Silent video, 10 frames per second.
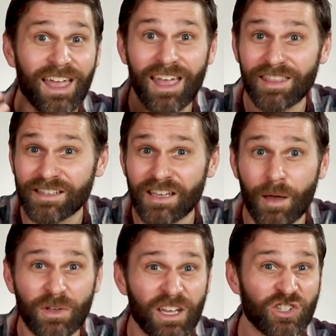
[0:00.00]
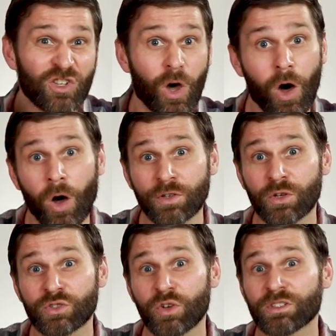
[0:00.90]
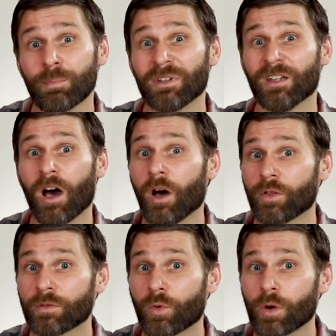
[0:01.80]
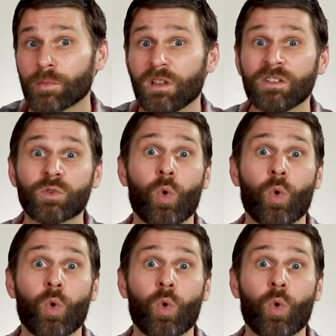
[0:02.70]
And this combination also shows up in other formulas